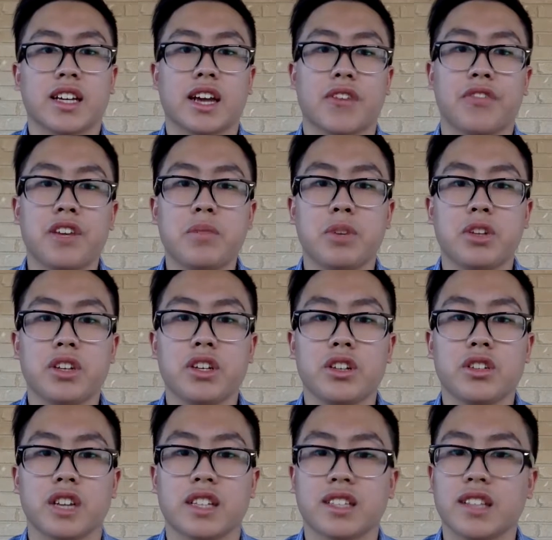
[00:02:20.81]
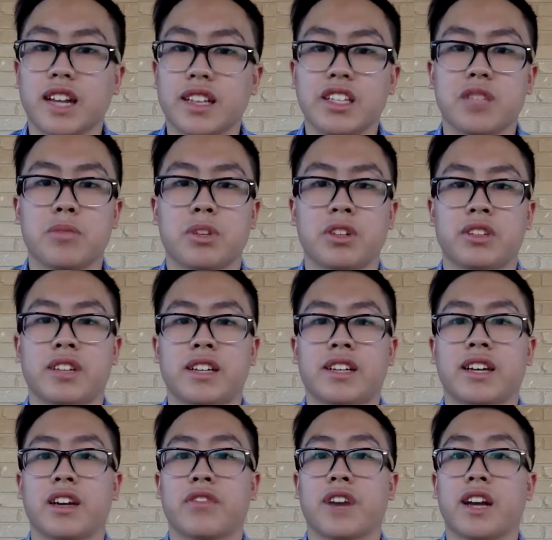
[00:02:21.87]
Caffeine molecules are slightly smaller than
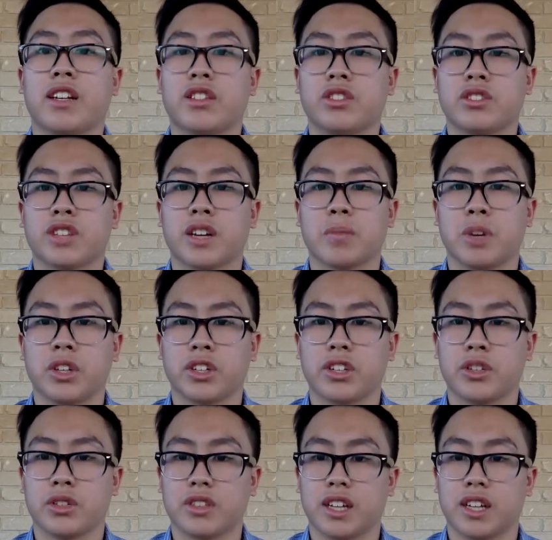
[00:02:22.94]
that of adenosine molecules,